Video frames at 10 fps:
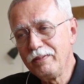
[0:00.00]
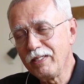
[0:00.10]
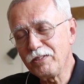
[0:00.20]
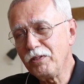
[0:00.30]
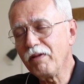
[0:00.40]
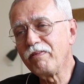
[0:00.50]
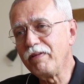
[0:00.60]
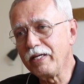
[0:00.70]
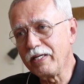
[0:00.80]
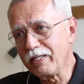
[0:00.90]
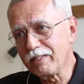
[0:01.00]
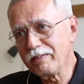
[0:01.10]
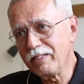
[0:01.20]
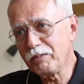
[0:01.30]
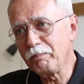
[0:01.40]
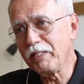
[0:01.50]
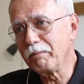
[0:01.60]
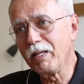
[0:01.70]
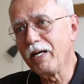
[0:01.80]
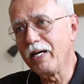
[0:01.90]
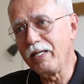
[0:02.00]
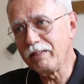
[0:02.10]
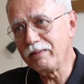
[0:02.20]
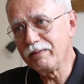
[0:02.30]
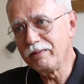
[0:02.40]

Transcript: That's not thinking, that's being blind.